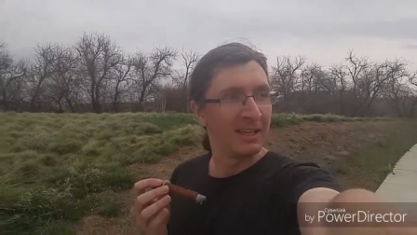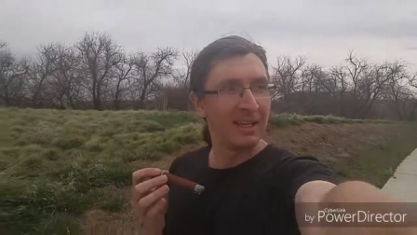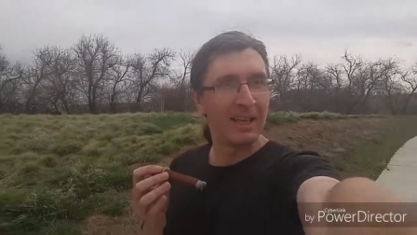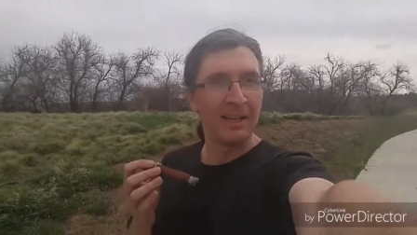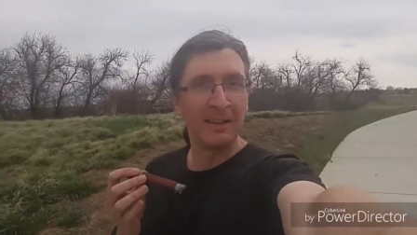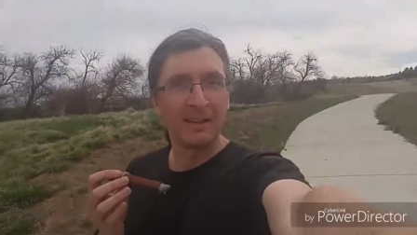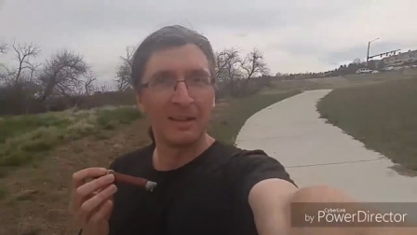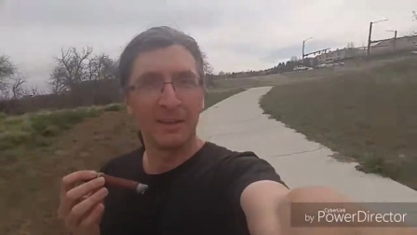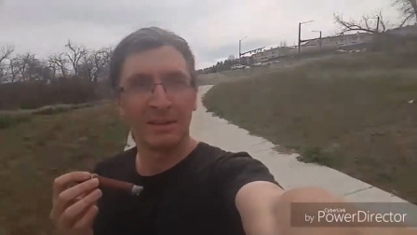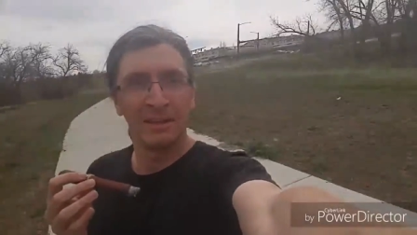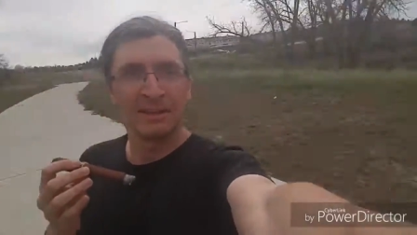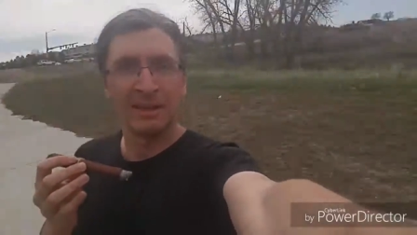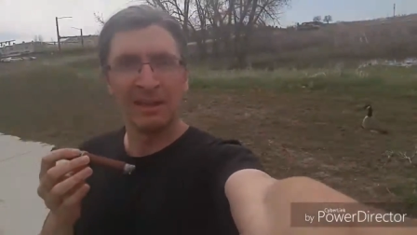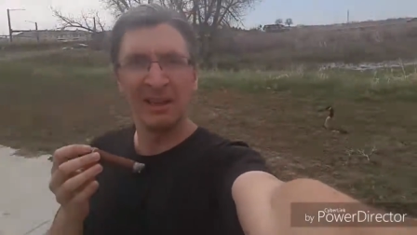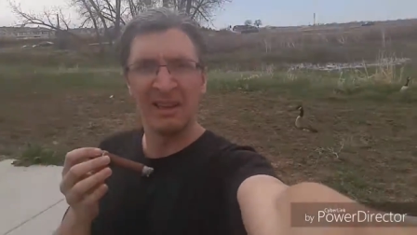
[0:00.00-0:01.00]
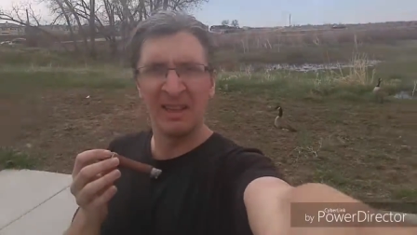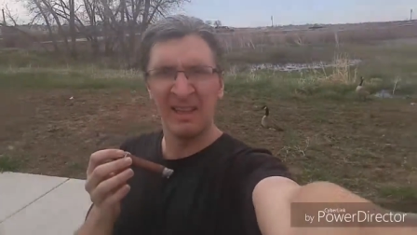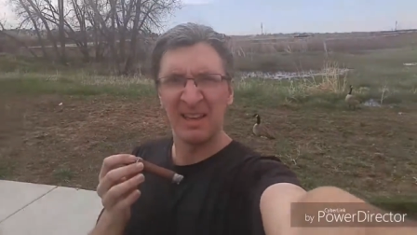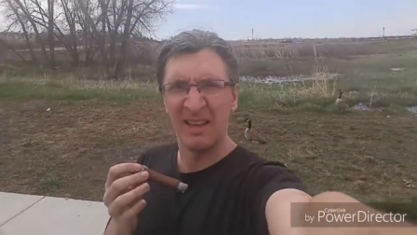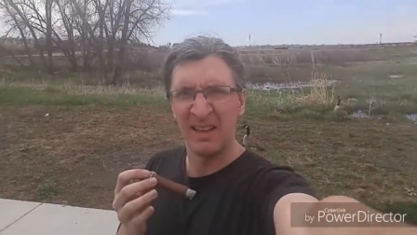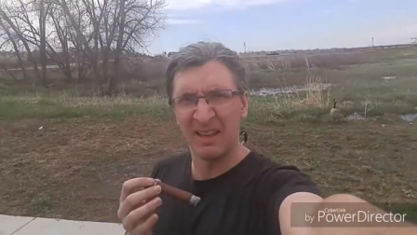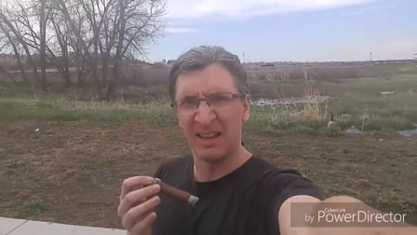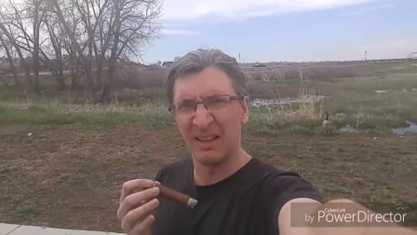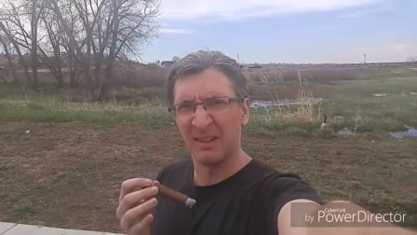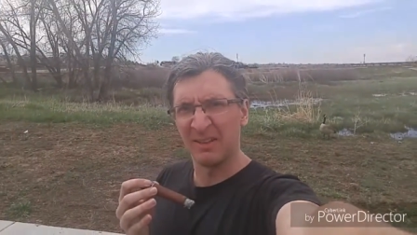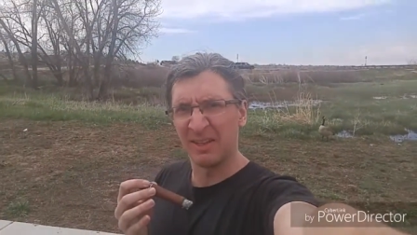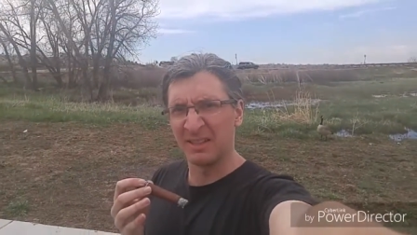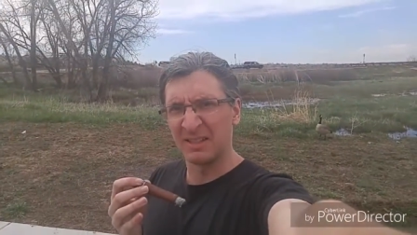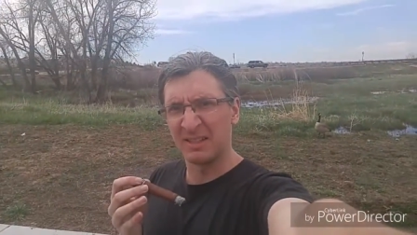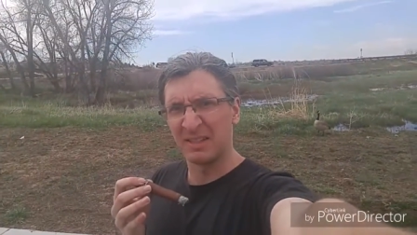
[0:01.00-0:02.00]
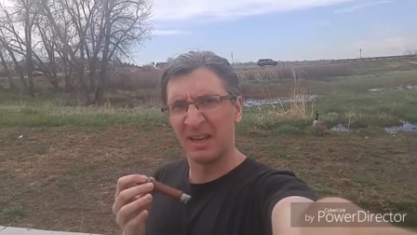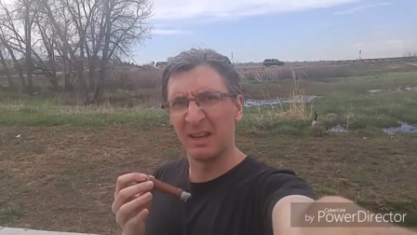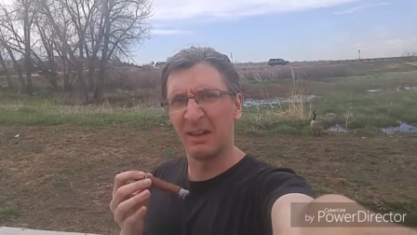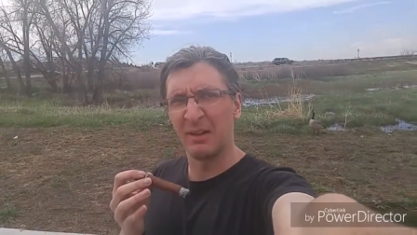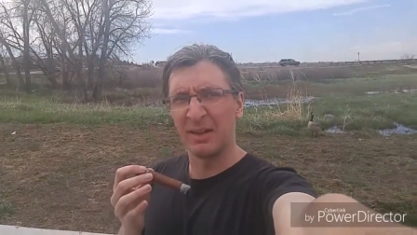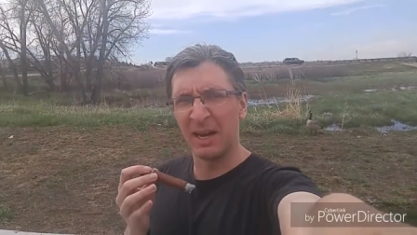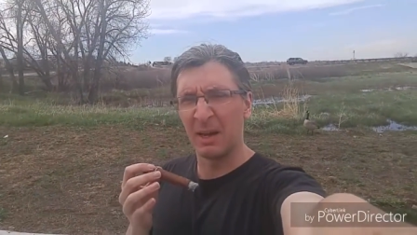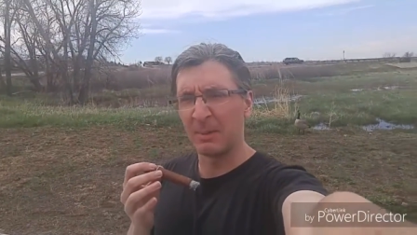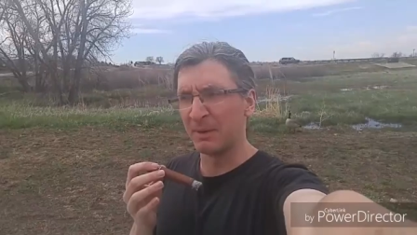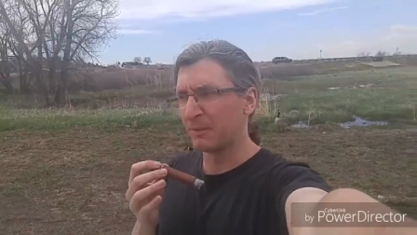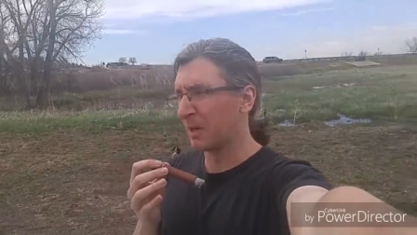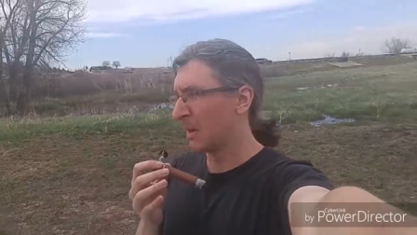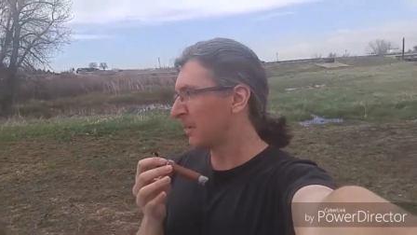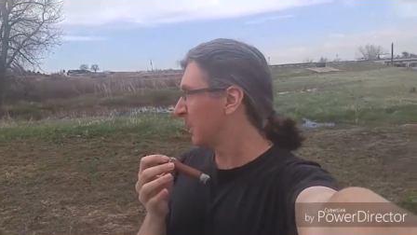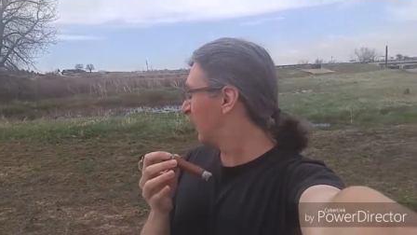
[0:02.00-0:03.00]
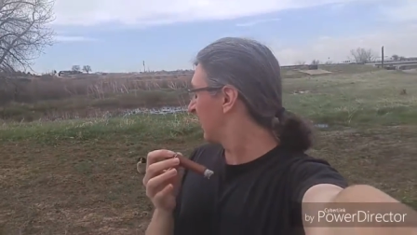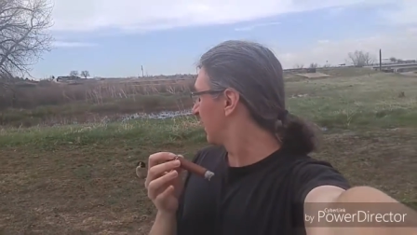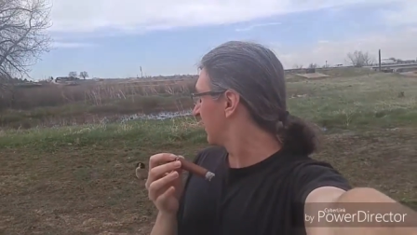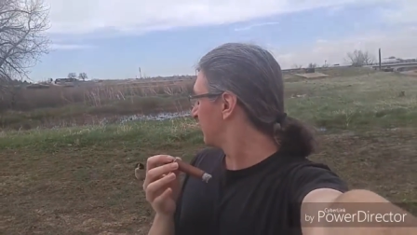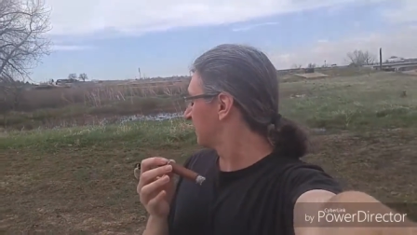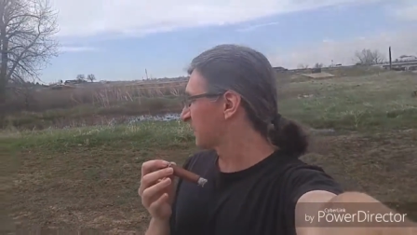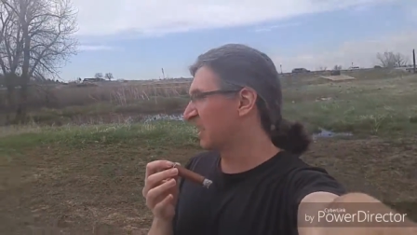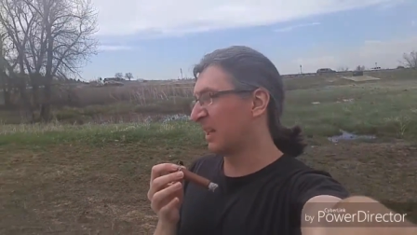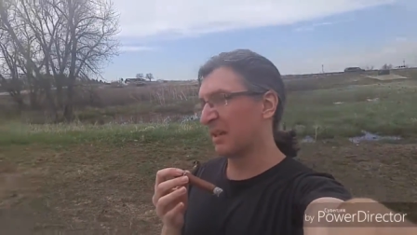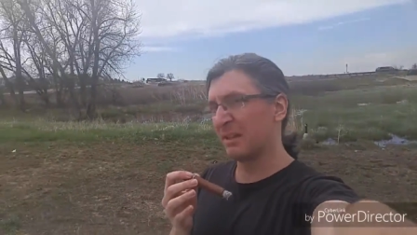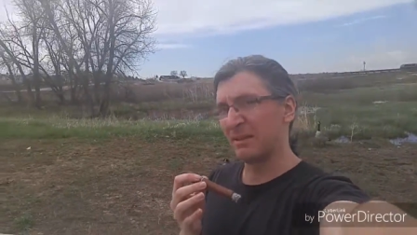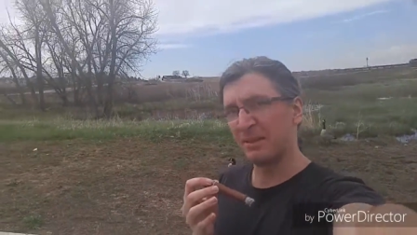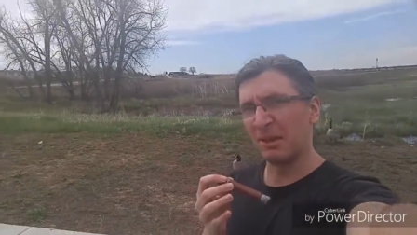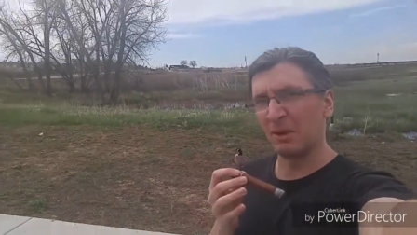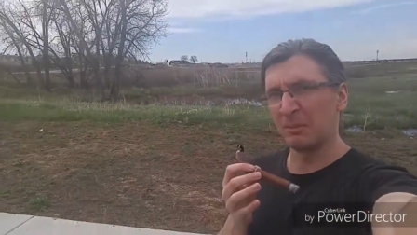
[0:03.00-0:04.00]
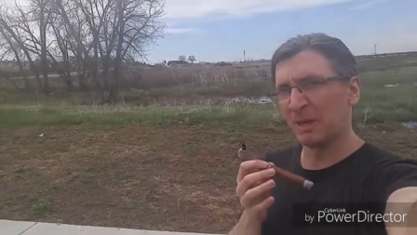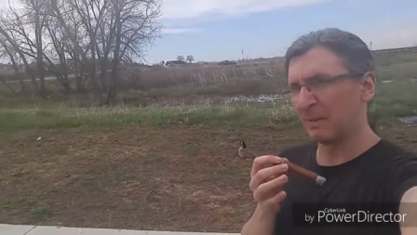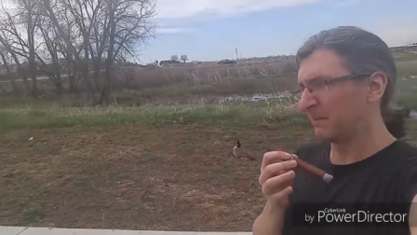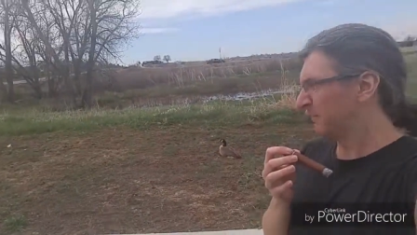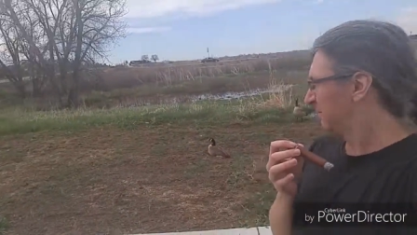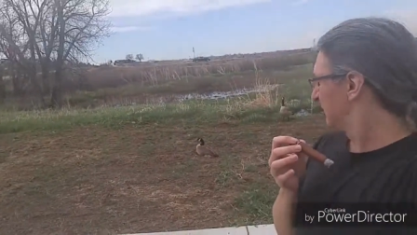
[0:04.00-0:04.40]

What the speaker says: yeah. I don't know if I got him in frame or not. I'm just kind of going by